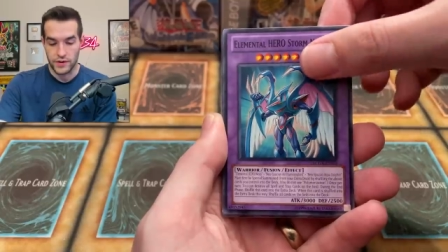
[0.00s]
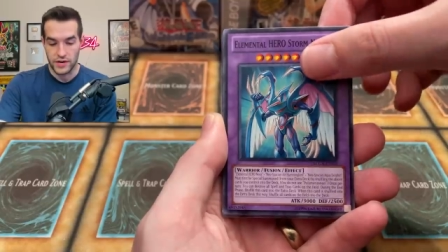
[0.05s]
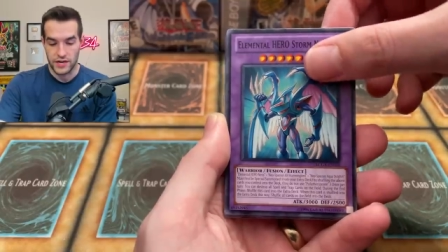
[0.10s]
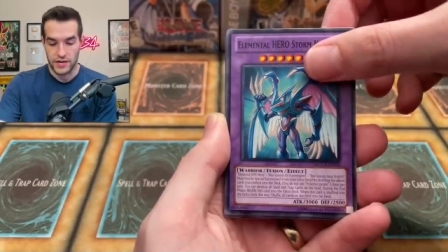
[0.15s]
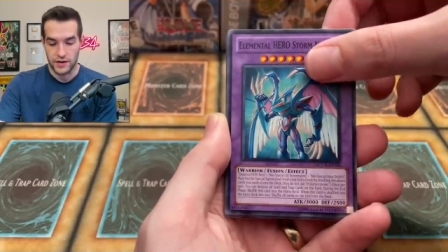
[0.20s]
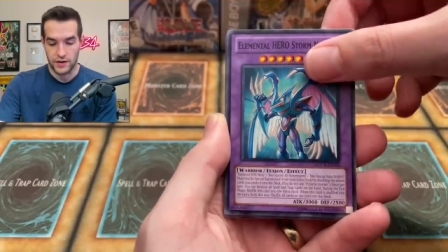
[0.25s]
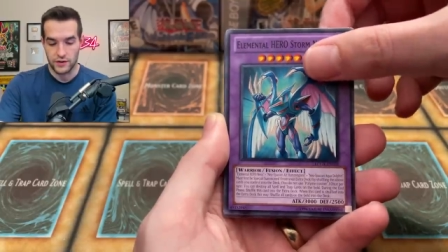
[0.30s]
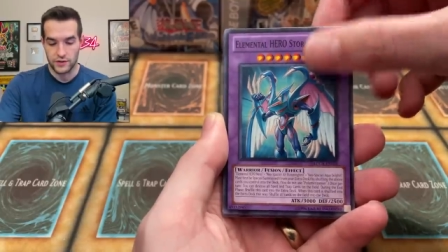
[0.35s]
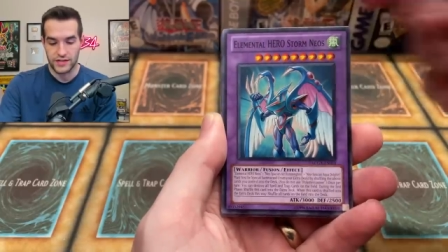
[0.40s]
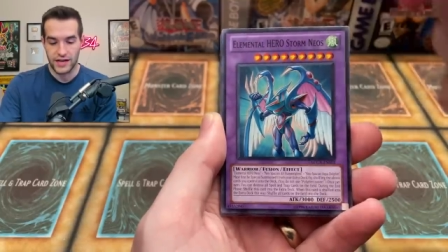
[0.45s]

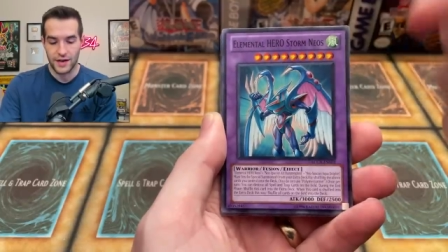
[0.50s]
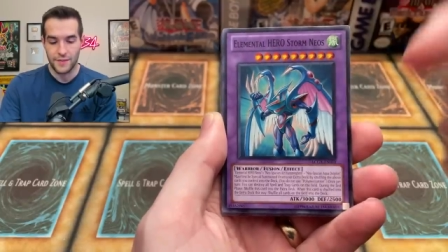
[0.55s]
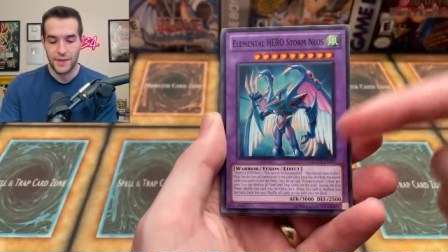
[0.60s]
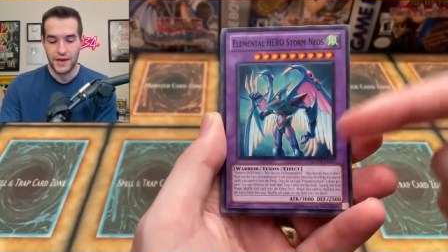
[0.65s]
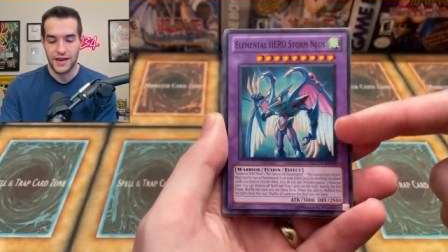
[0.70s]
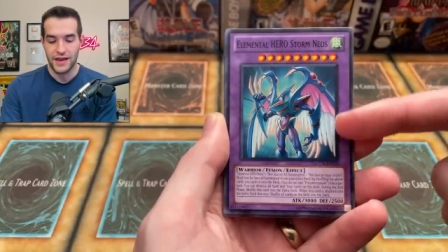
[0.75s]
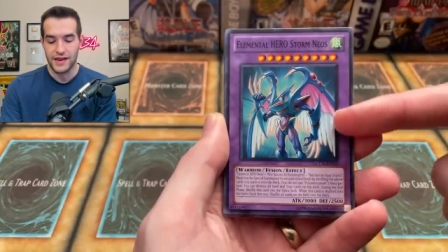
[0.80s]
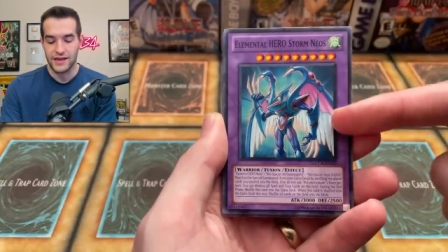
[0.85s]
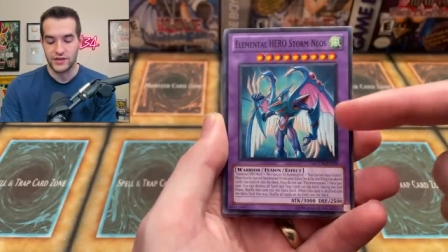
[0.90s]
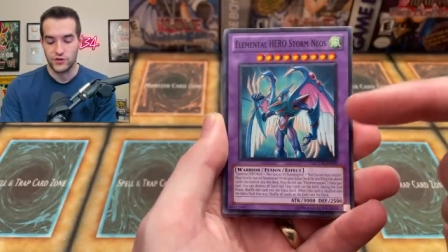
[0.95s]
Neos. I
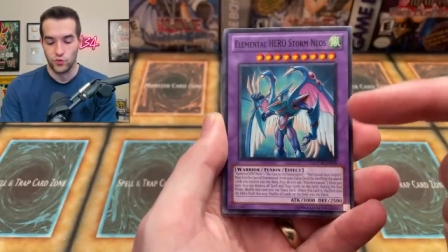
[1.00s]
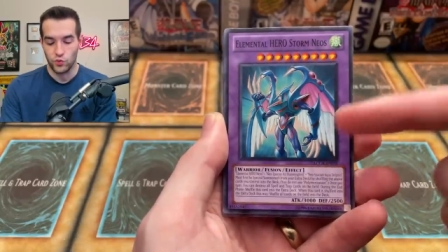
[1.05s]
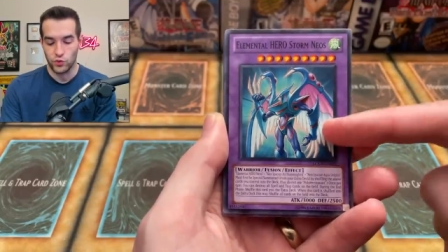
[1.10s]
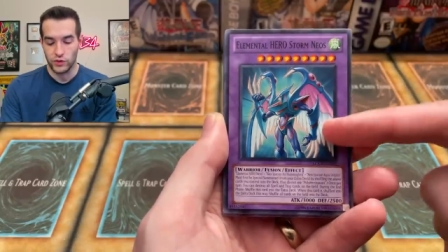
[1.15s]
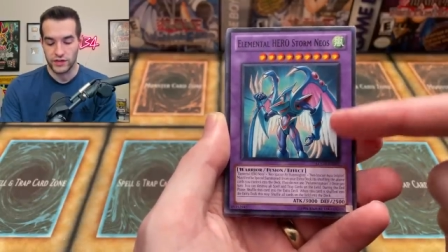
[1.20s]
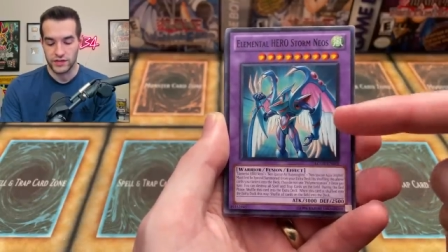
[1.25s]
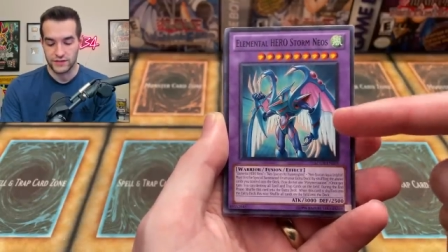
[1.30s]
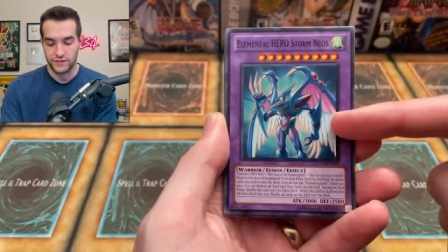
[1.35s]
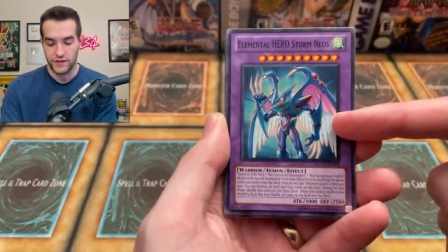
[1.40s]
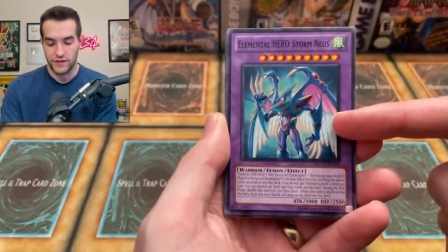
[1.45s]
made a Duel
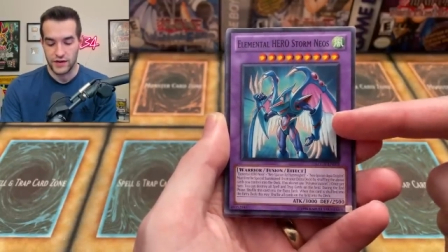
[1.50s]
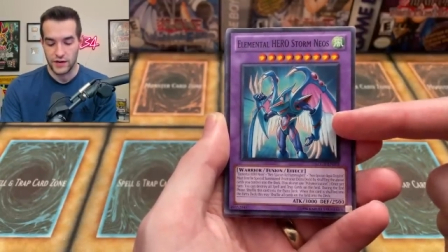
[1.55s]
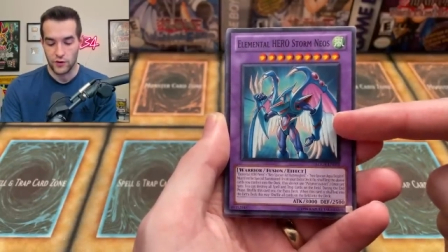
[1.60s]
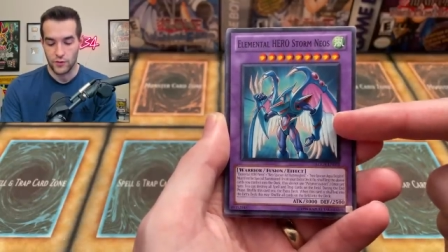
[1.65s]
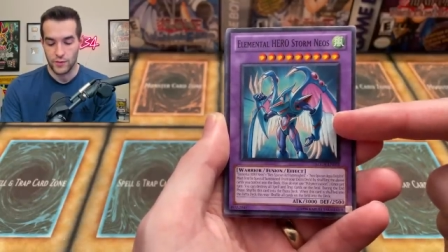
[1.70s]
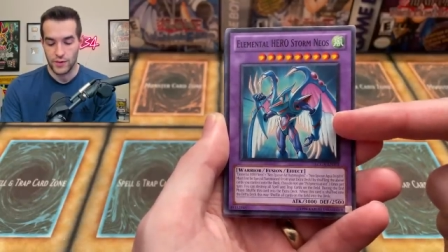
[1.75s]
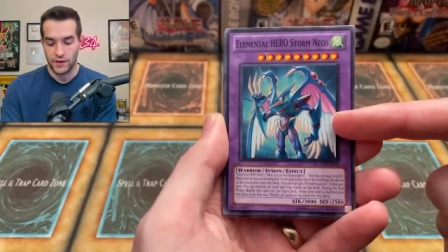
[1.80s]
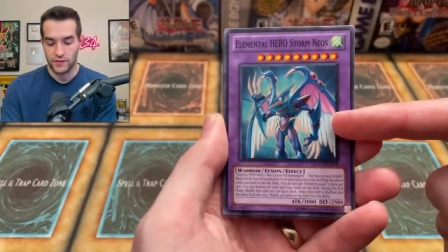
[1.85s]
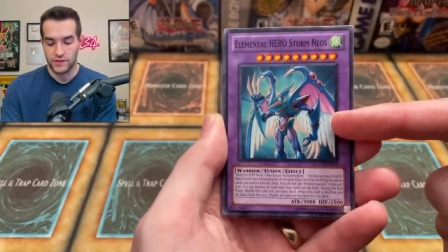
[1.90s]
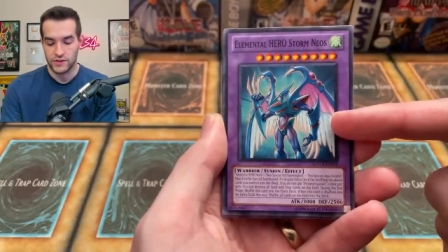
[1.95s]
Links video
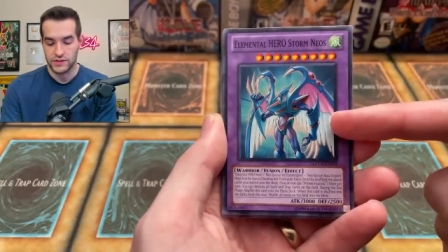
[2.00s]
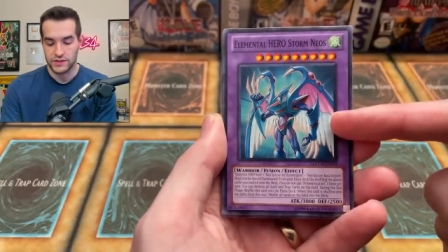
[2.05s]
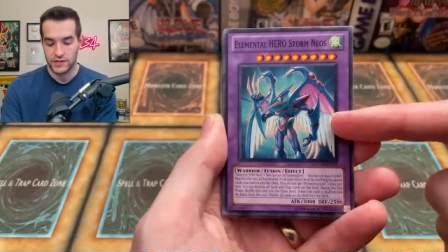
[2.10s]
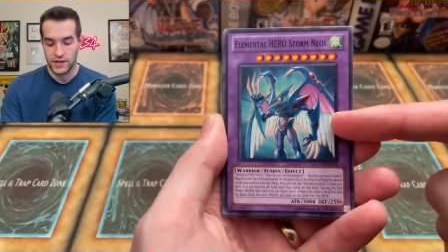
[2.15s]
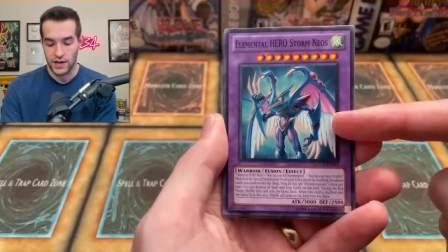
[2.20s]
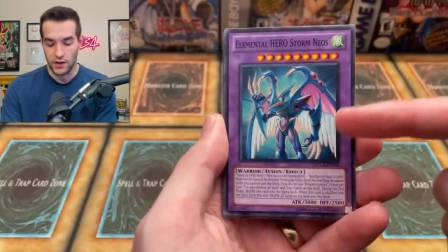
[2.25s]
about this